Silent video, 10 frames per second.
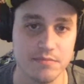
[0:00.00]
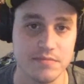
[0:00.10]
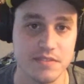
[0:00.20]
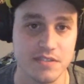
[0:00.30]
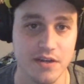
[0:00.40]

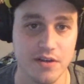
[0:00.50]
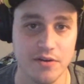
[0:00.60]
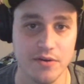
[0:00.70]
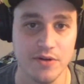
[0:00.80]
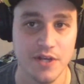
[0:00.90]

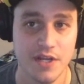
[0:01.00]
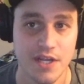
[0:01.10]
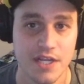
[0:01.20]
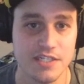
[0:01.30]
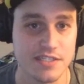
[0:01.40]
So
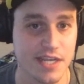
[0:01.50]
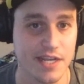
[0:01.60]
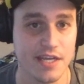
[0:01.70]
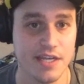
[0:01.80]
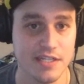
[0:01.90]
just
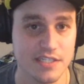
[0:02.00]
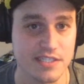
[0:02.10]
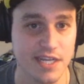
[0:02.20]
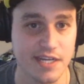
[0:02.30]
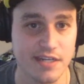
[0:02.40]
like
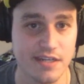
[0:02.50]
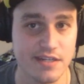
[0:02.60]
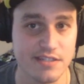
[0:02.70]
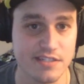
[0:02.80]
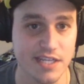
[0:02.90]

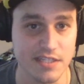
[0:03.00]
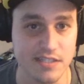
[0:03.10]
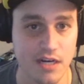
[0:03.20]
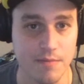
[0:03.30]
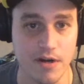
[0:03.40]
the
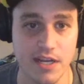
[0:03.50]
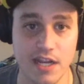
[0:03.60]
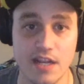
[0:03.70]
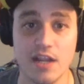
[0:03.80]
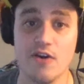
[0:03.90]
stock
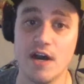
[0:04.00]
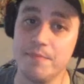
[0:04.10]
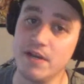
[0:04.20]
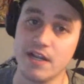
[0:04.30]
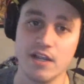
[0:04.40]
market, it can go
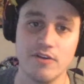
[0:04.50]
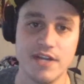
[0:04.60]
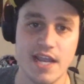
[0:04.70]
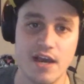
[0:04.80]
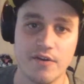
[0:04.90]
up and it can go
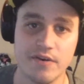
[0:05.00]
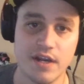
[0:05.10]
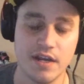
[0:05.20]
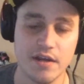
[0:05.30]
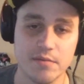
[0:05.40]

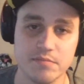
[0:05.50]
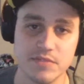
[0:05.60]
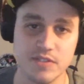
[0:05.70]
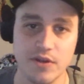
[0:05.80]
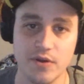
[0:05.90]
down.
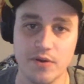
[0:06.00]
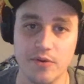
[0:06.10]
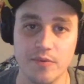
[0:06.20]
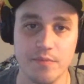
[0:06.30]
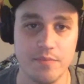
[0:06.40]

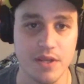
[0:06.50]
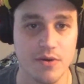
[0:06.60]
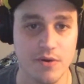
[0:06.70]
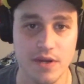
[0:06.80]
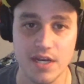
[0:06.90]
So
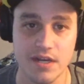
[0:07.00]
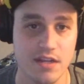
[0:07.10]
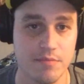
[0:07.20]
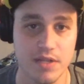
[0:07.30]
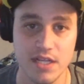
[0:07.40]
Bitcoin
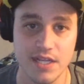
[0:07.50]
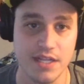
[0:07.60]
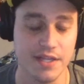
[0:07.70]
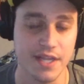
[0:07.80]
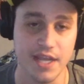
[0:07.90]
could
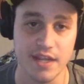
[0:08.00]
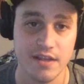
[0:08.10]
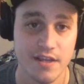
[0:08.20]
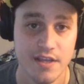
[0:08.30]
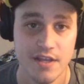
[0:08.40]
be like
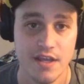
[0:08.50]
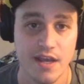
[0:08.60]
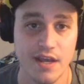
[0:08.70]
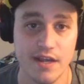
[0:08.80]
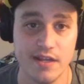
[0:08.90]

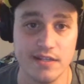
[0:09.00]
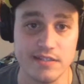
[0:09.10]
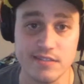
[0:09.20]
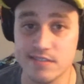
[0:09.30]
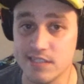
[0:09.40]

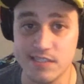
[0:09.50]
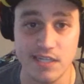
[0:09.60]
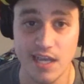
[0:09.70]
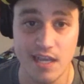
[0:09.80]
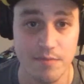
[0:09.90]

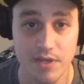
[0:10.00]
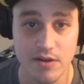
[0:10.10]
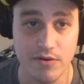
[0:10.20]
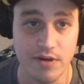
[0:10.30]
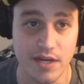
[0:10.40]
60K a
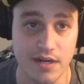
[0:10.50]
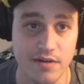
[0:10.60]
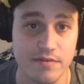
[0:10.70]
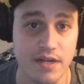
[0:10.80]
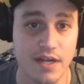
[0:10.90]
Bitcoin